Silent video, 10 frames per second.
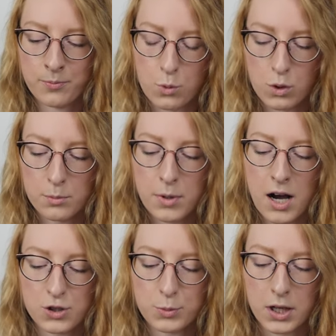For
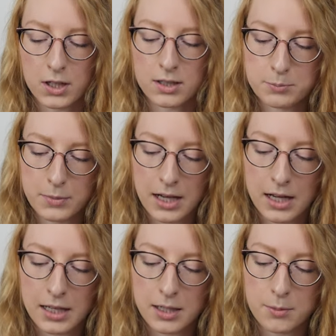Poshmark,
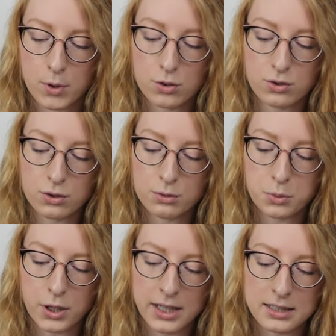my most sold
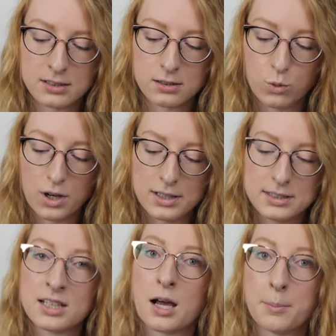brand was